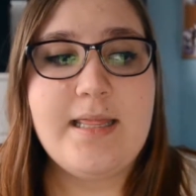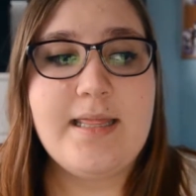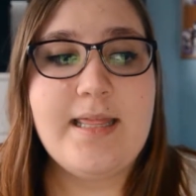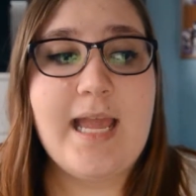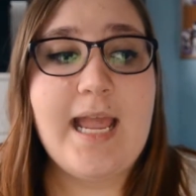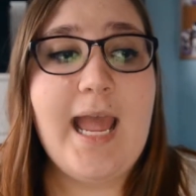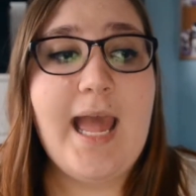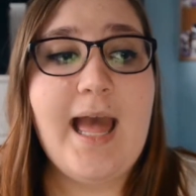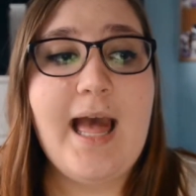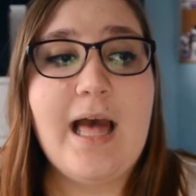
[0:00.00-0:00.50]

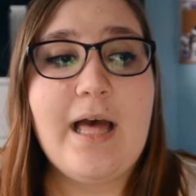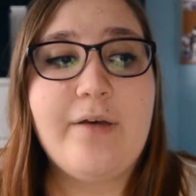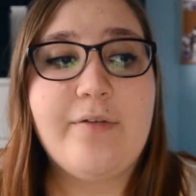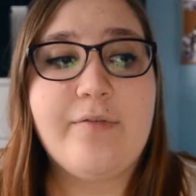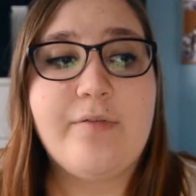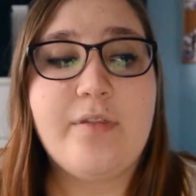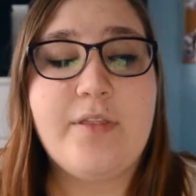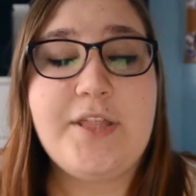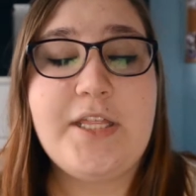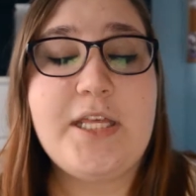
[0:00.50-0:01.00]
They
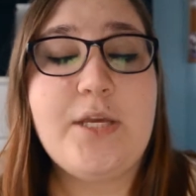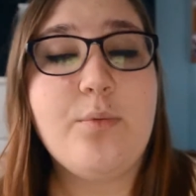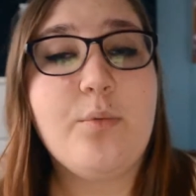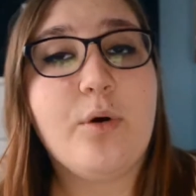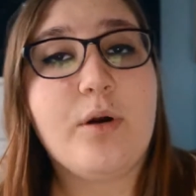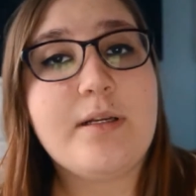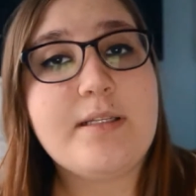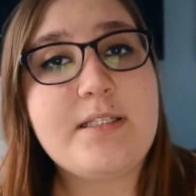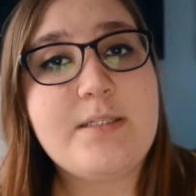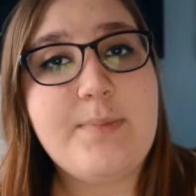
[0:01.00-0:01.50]
have the
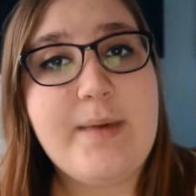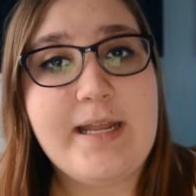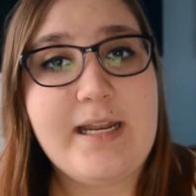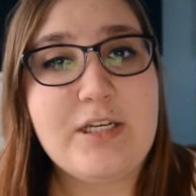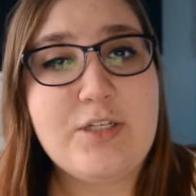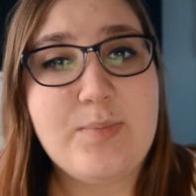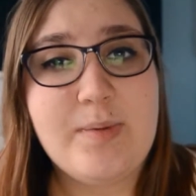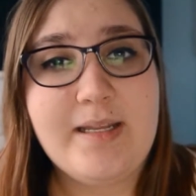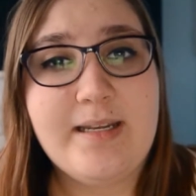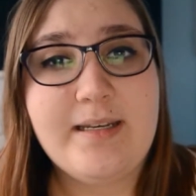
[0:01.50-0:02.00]
worst
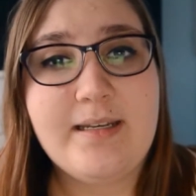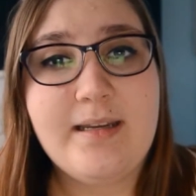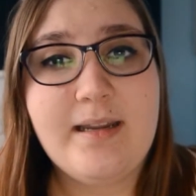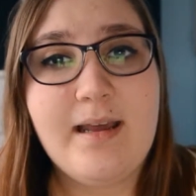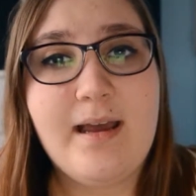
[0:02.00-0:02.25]
management